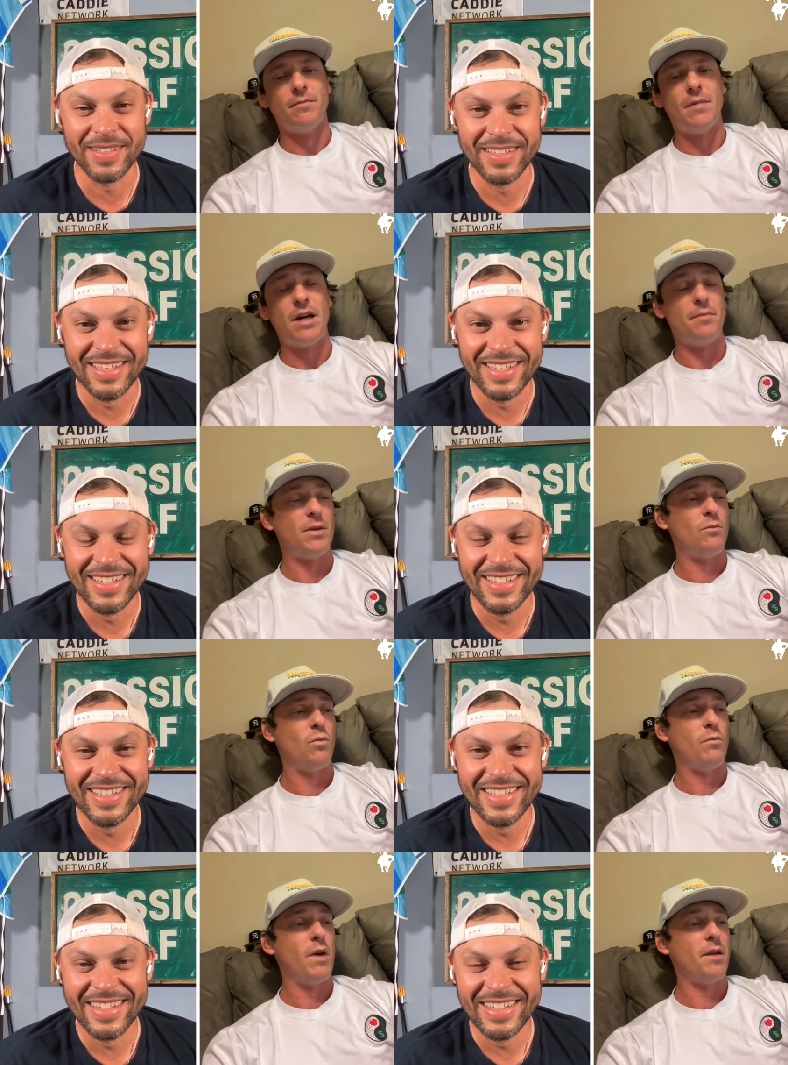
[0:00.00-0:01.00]
Speaker 1: Might have been
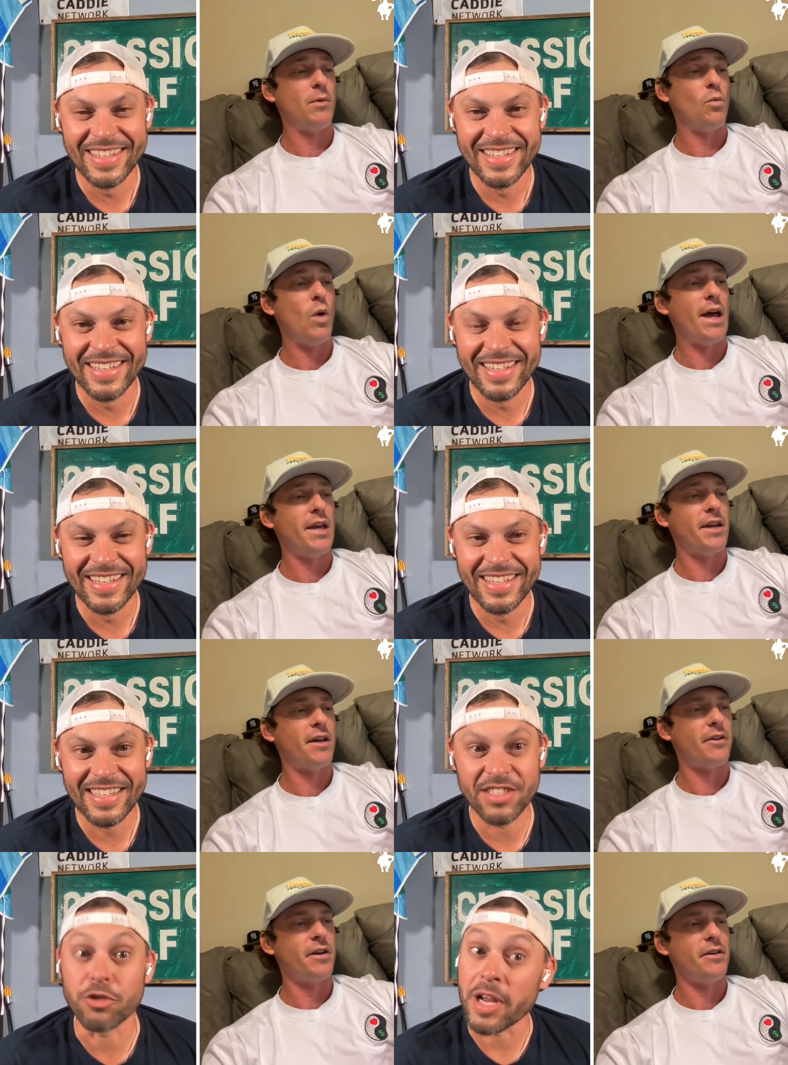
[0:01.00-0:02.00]
might have been Wayne.
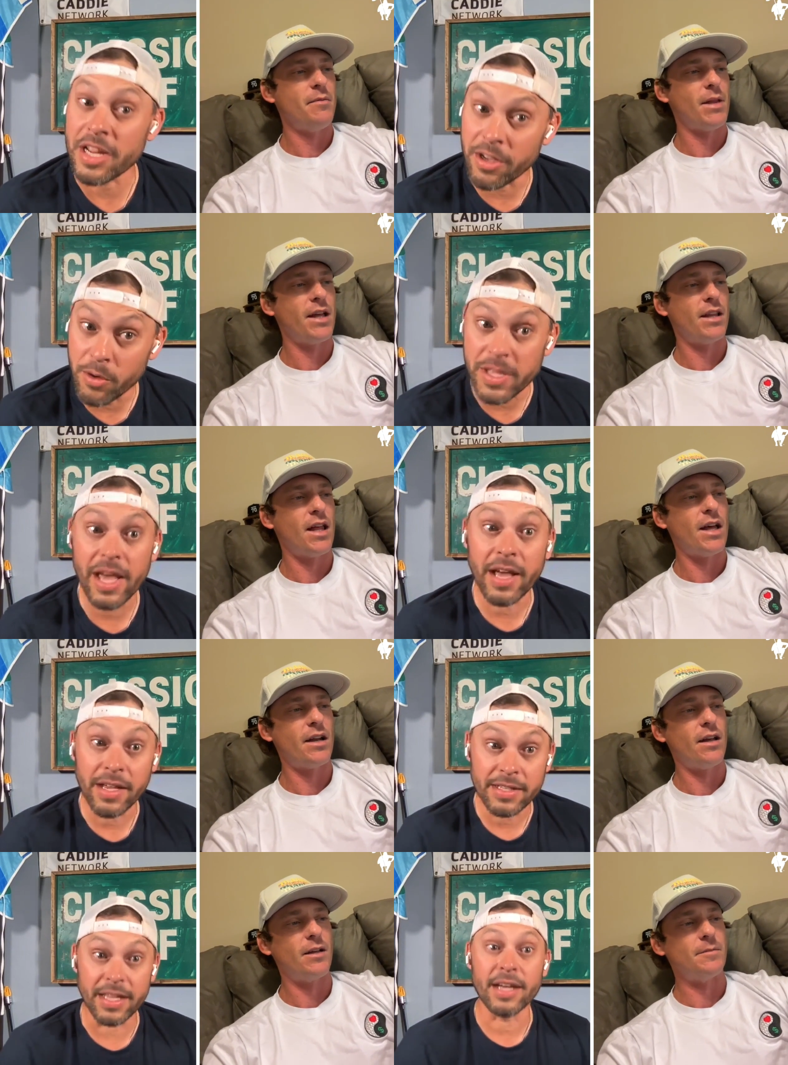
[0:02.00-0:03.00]
I don't Drano, know. He played yeah, a
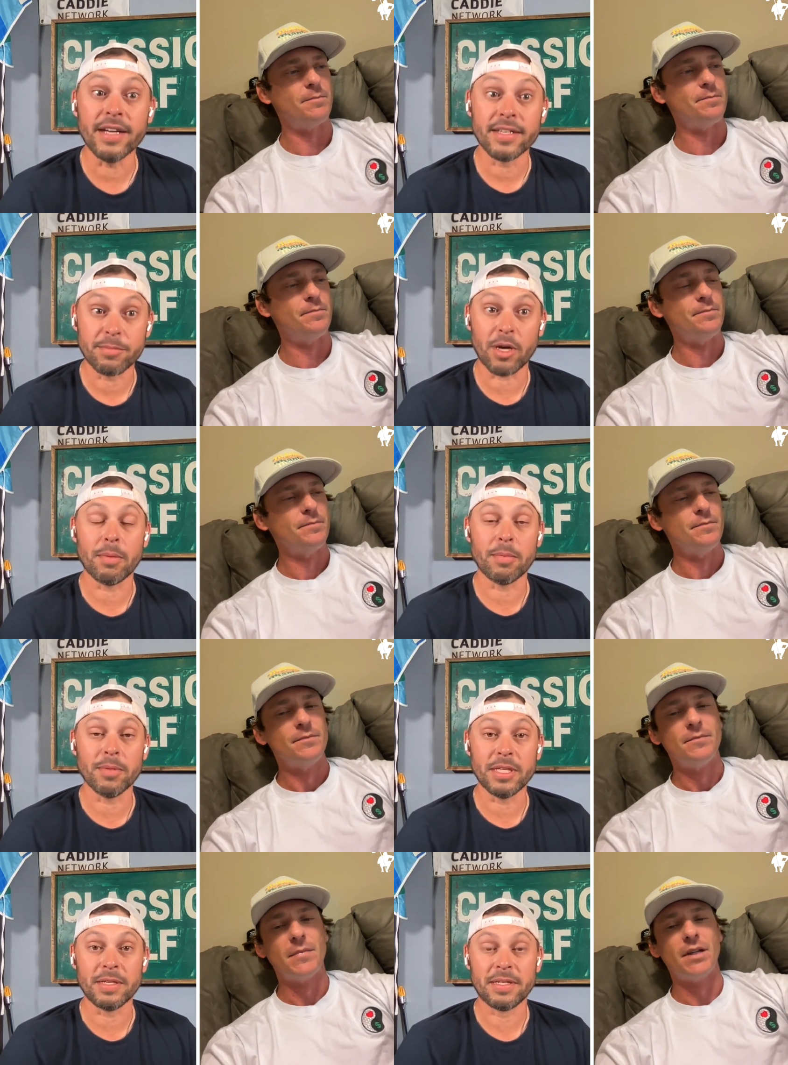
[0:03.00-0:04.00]
lot. Yeah, um,
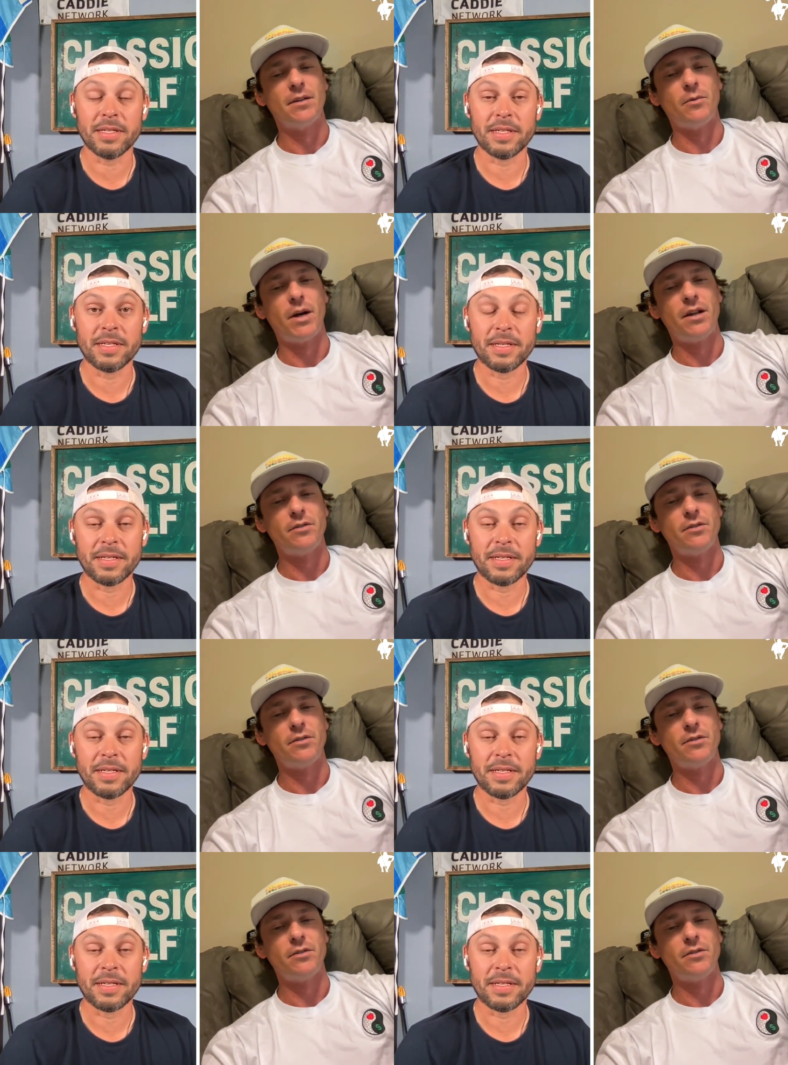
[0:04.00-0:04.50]
probably. Yeah, Wayne